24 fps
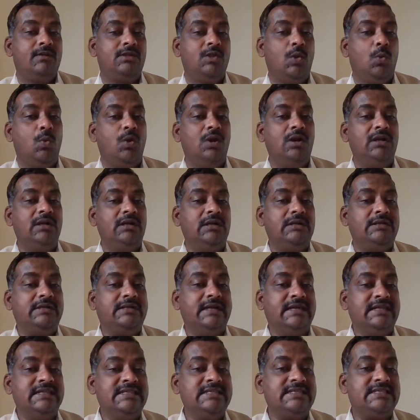The word
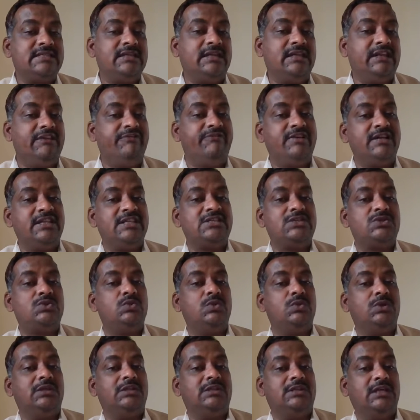dunce refers
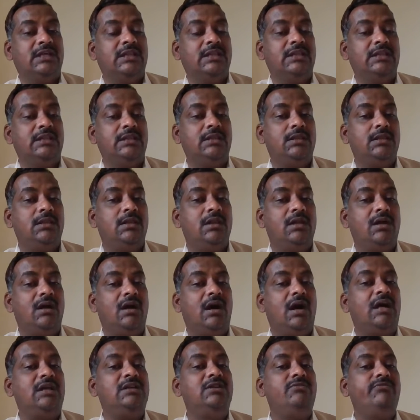to a dull,
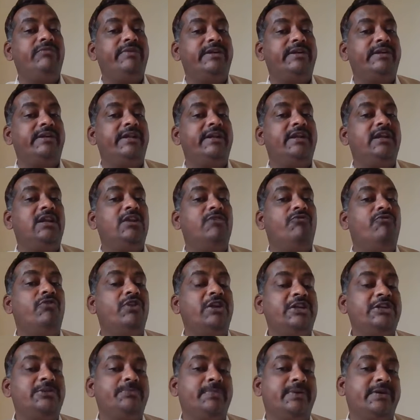unwittingly
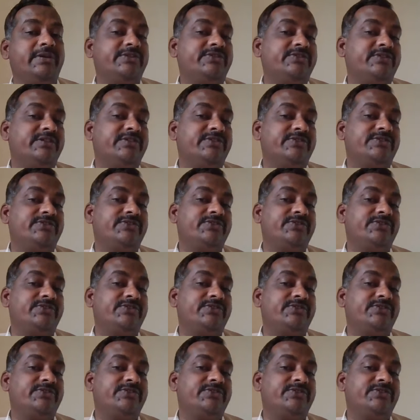foolish person.